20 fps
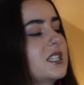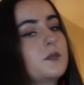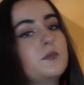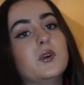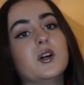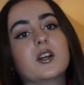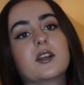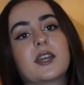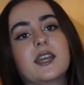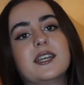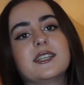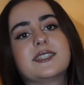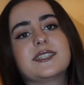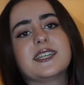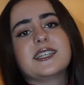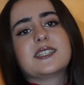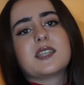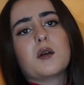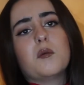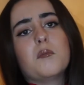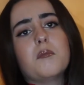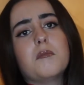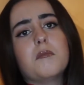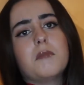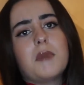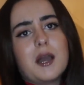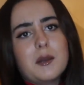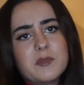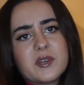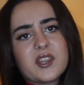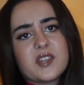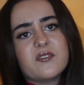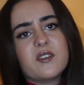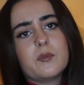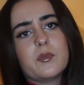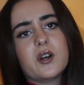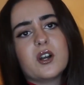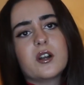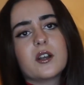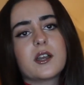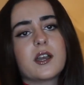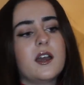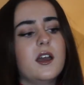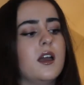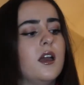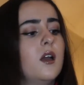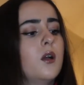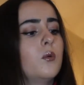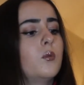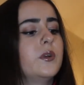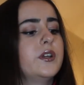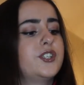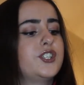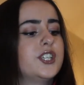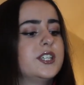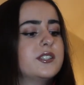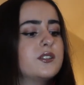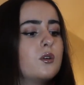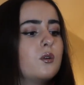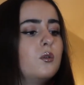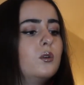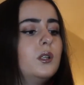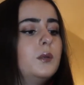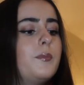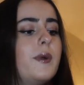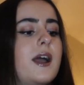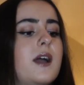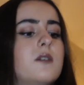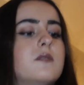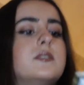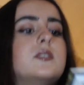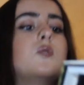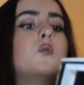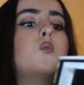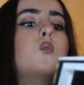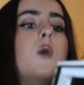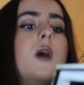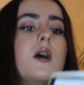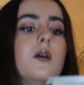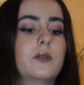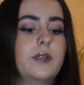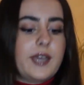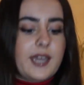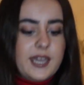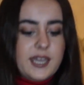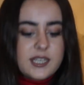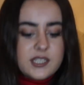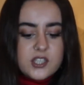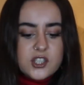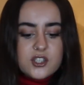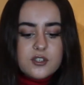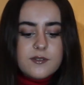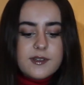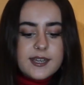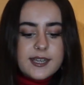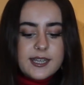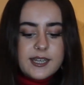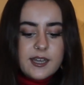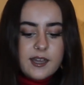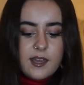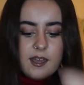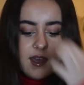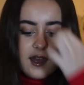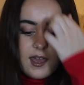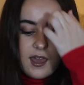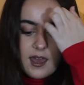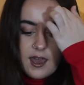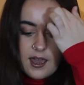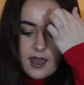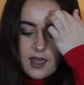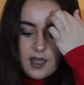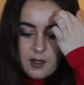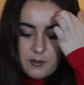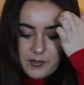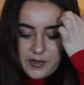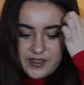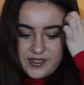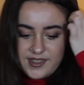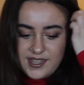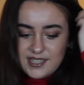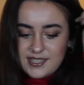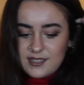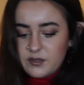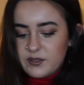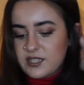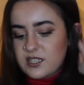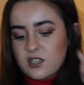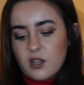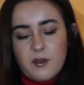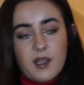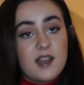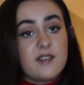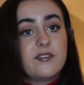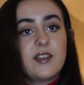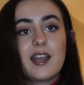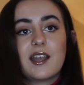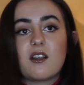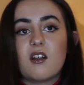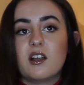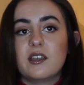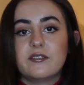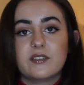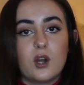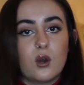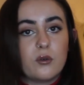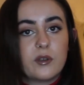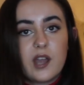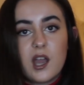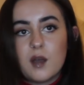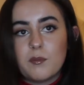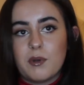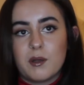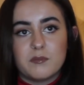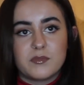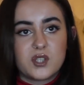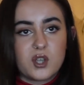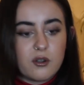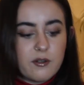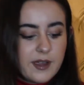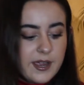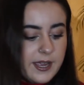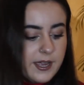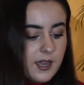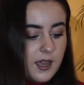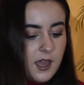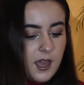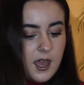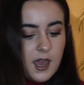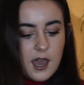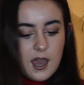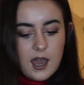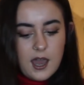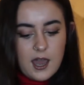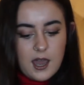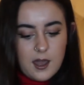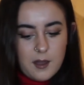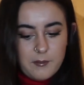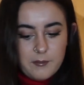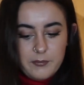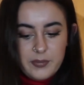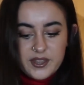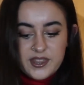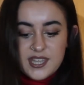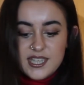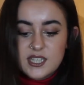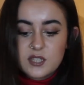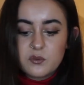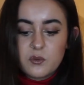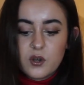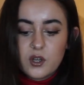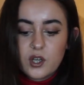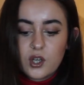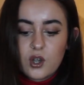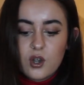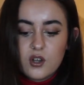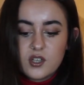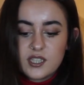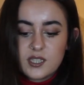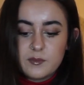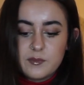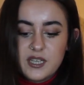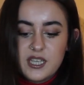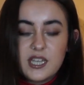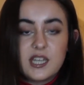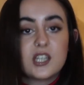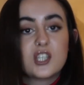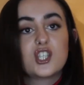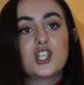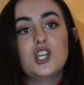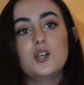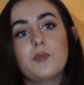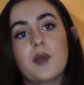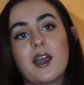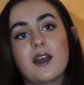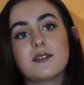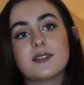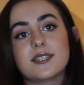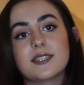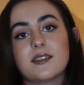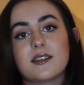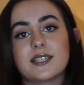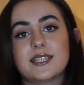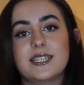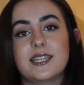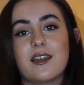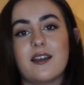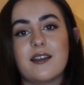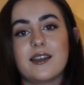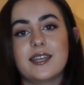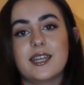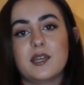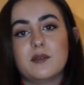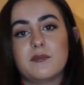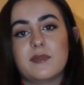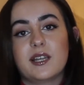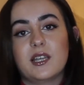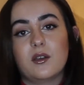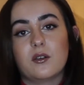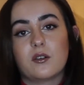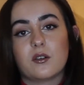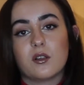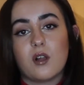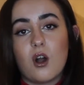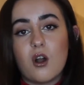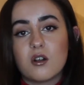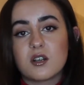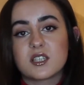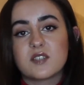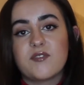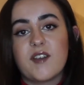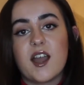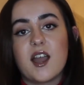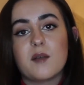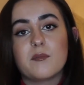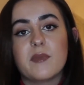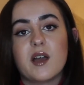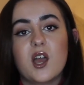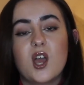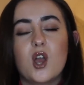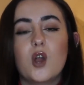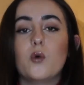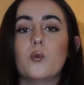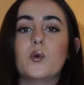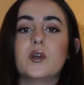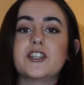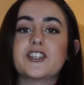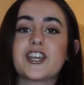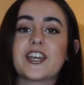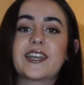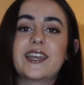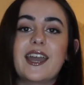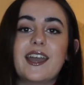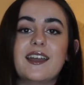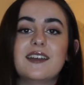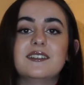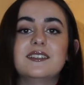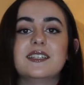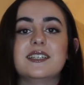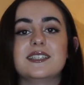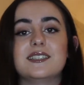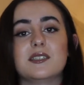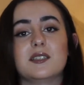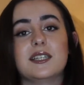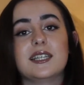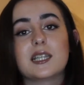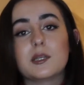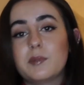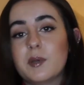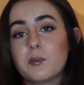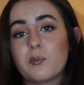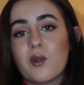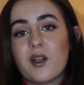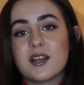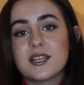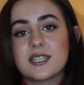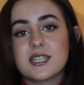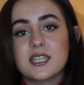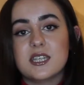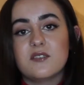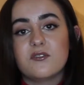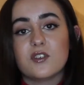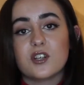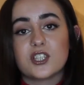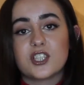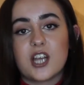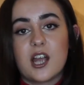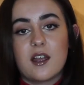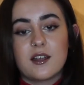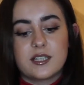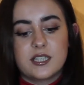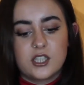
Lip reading: book is this mammoth of a book, which is all about world history. This is so heavy I can't even hold it up, I'm sorry. But this one cost me £2.99 in my local Oxfam, which again is a little bit pricey for a charity